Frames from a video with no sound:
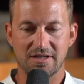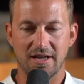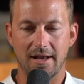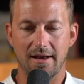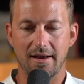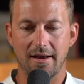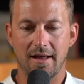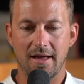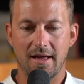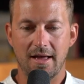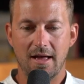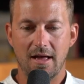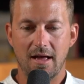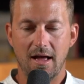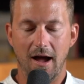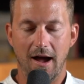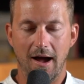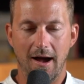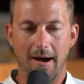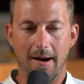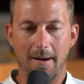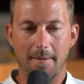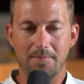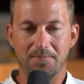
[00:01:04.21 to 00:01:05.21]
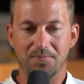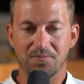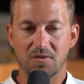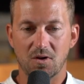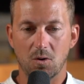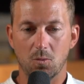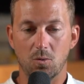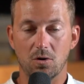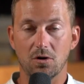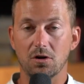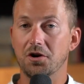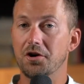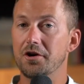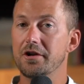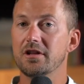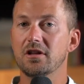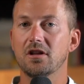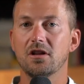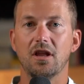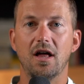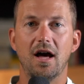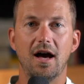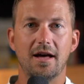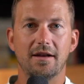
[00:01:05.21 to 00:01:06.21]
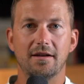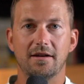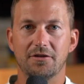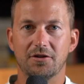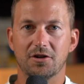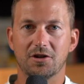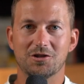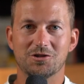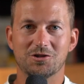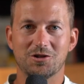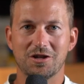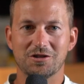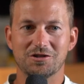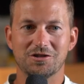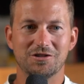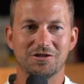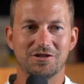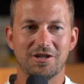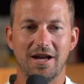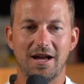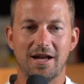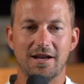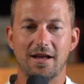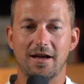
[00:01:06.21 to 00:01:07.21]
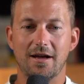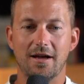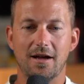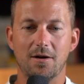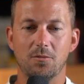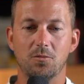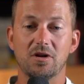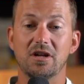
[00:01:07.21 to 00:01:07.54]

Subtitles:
And we're learning a lot on the construction side.